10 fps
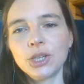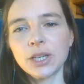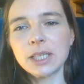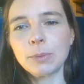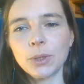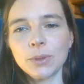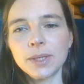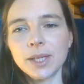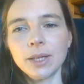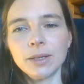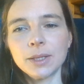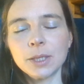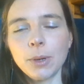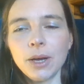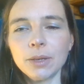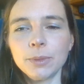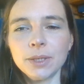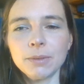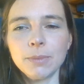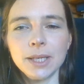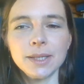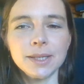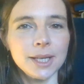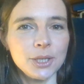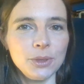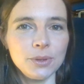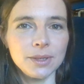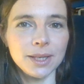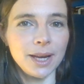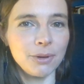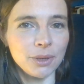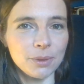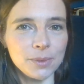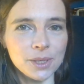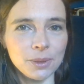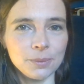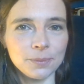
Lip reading: just because England's Parliament made a statute declaring them so.